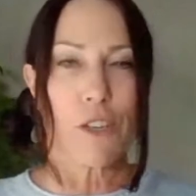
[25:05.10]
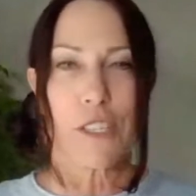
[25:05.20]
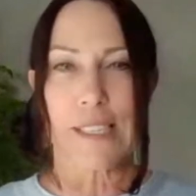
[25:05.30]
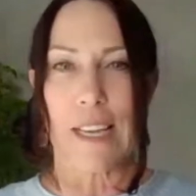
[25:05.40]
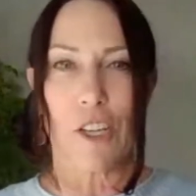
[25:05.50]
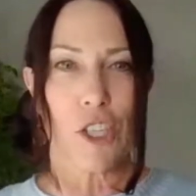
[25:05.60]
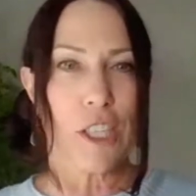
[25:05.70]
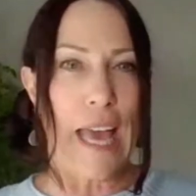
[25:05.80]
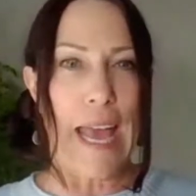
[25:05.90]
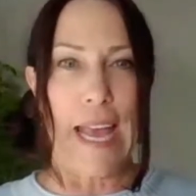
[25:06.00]
you're
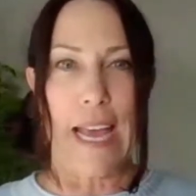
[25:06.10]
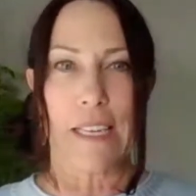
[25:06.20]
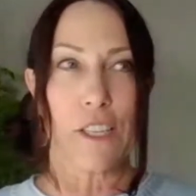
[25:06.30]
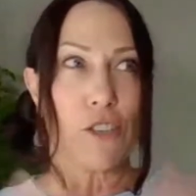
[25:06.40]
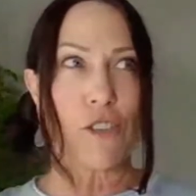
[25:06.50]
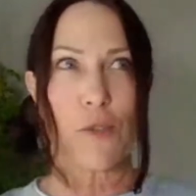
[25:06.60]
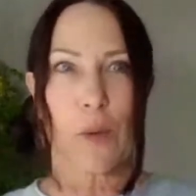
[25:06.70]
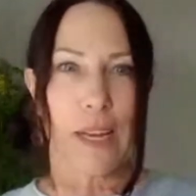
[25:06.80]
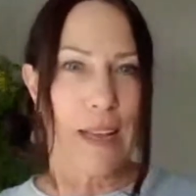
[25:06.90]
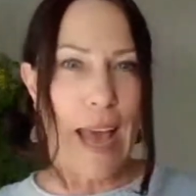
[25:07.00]
single and you just
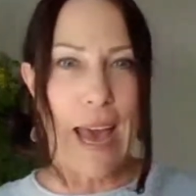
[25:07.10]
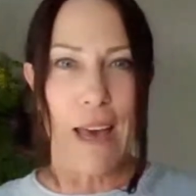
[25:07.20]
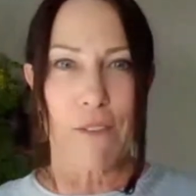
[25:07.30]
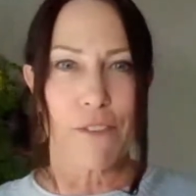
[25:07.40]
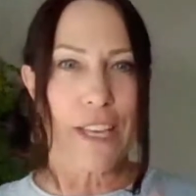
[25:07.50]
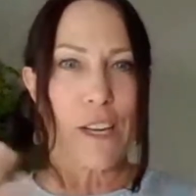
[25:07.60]
want to have,